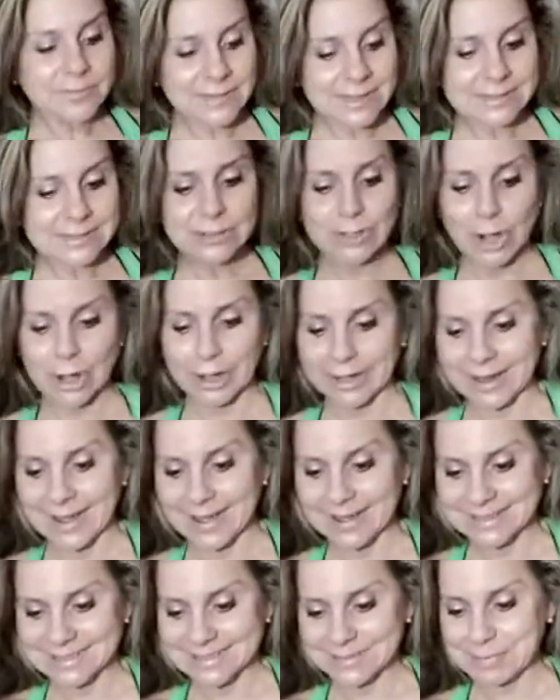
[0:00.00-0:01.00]
I'm sorry,
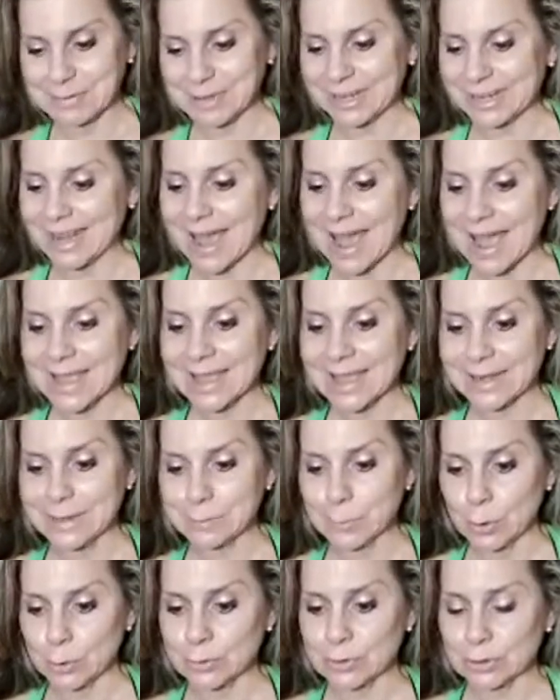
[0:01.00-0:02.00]
guys, but I get
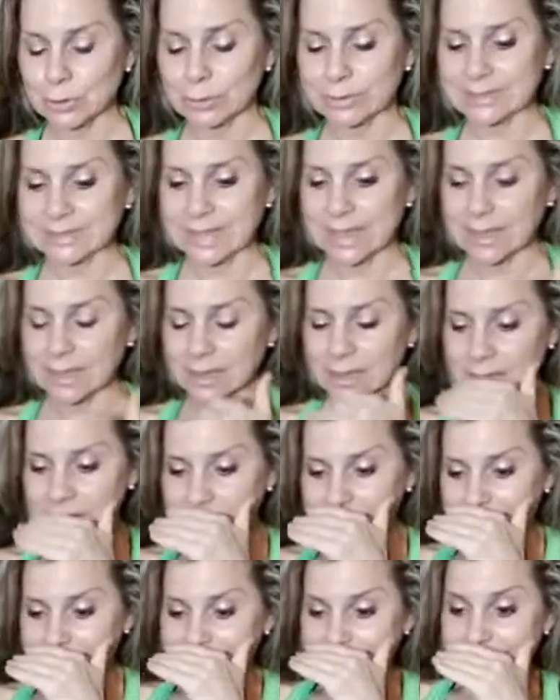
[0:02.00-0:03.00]
emotional. It's like,
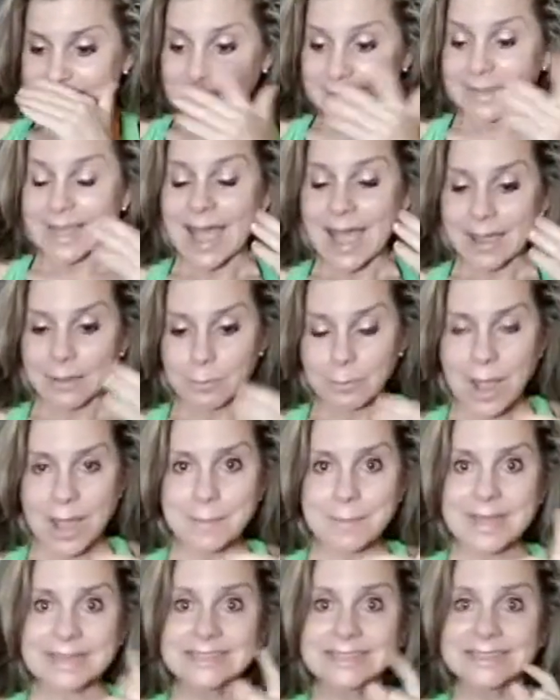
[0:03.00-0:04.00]
I
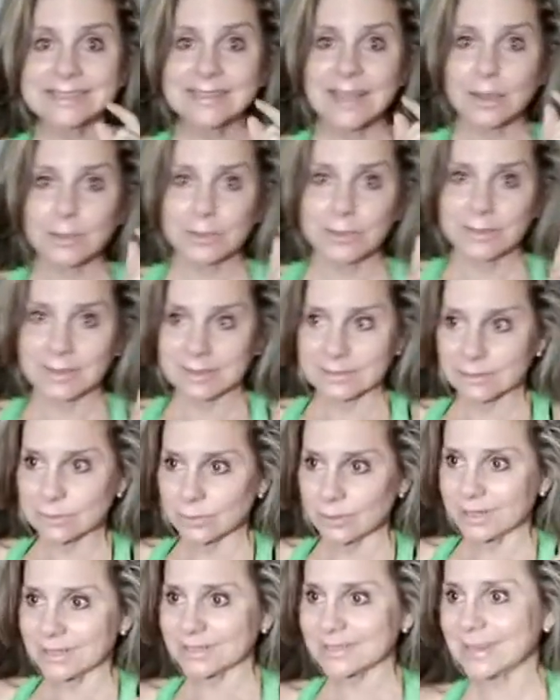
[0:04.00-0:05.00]
meant to tell you this,
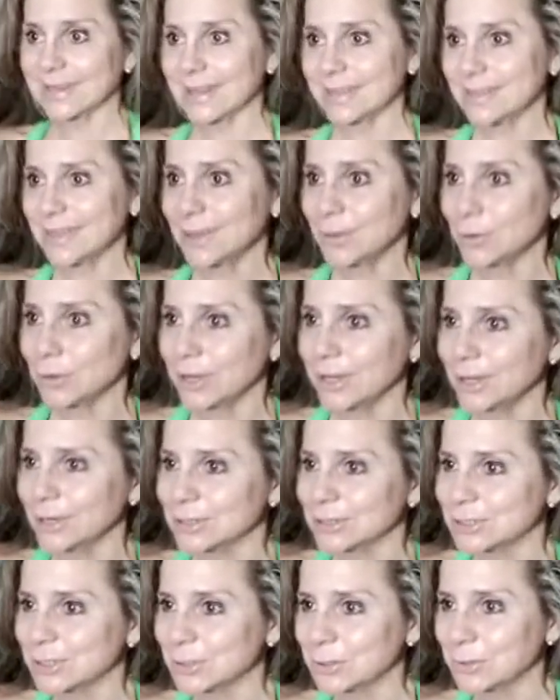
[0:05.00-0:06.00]
Chris, and I think you're
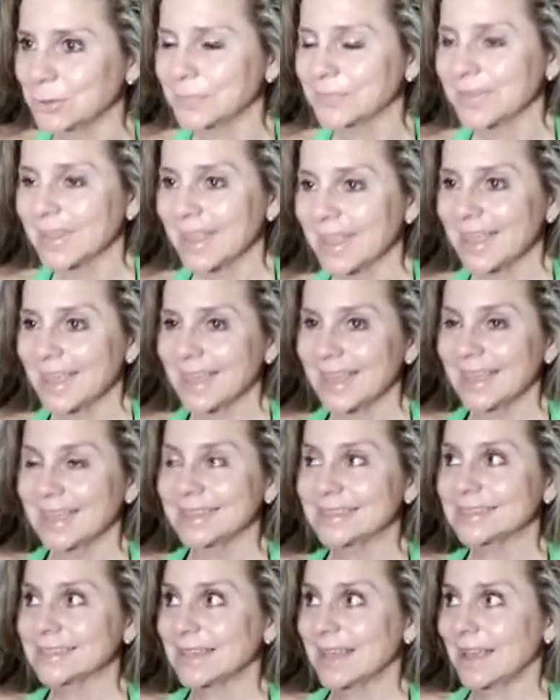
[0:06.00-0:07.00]
here too.
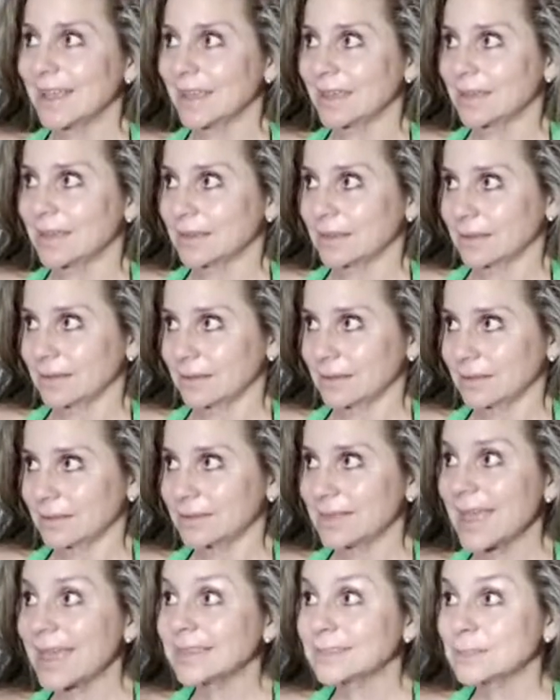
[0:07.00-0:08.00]
It's like,
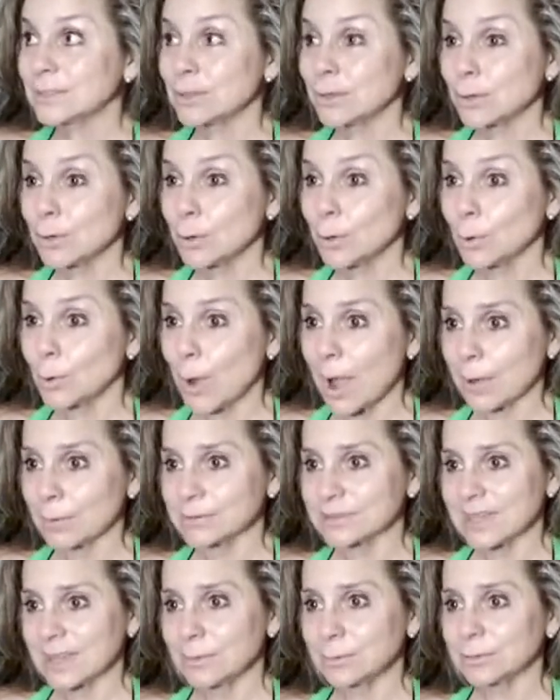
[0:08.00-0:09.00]
thanks to you, I
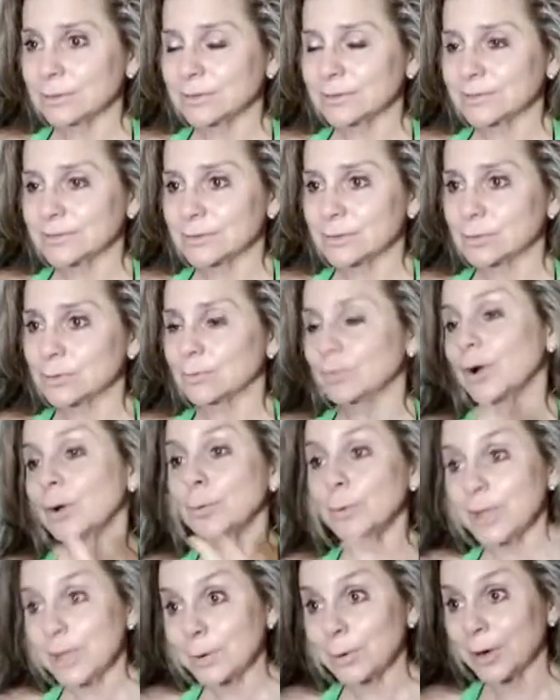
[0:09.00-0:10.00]
was able, well,
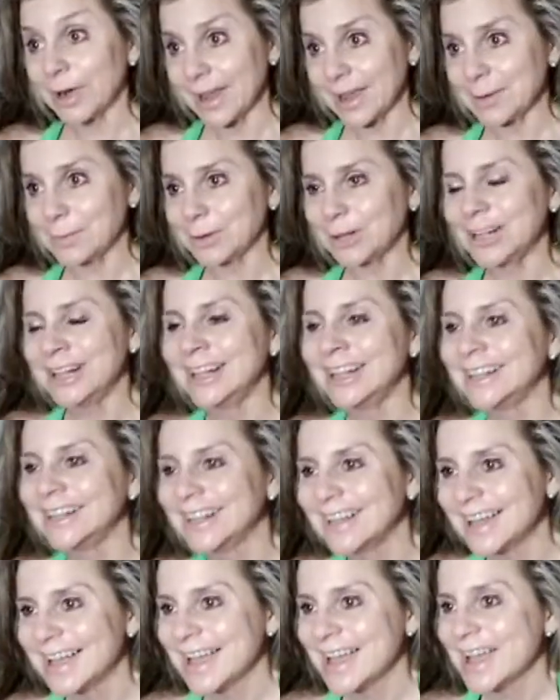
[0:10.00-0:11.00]
we were able
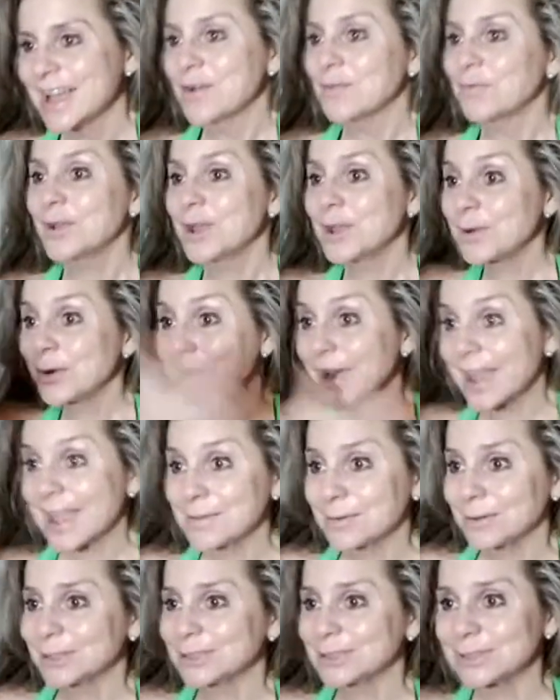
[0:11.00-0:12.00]

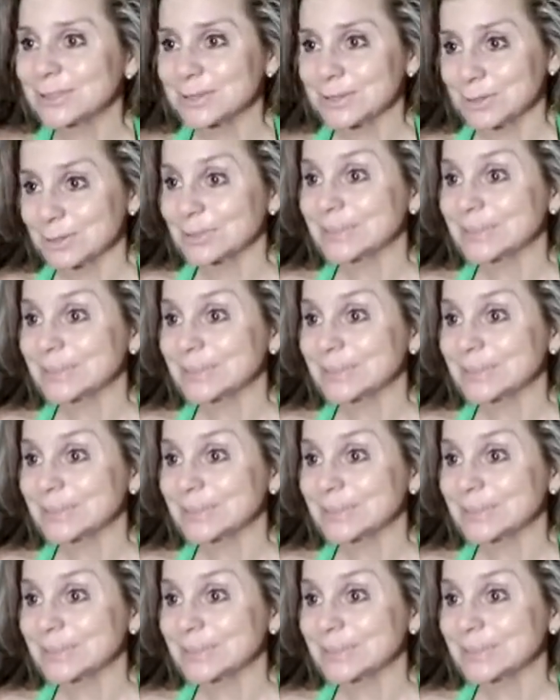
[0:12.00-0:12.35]
to, you